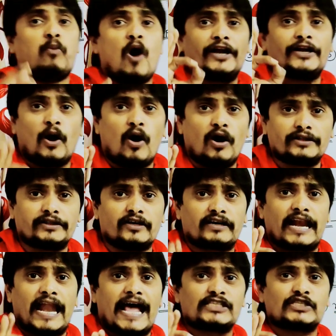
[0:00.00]
what are the
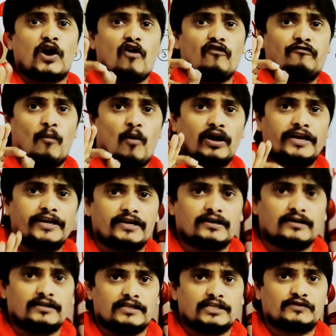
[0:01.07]
class of
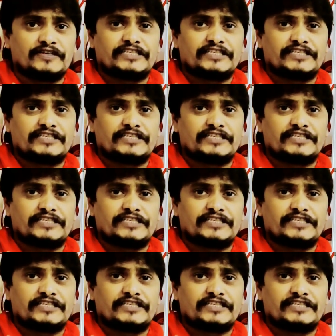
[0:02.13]
molecules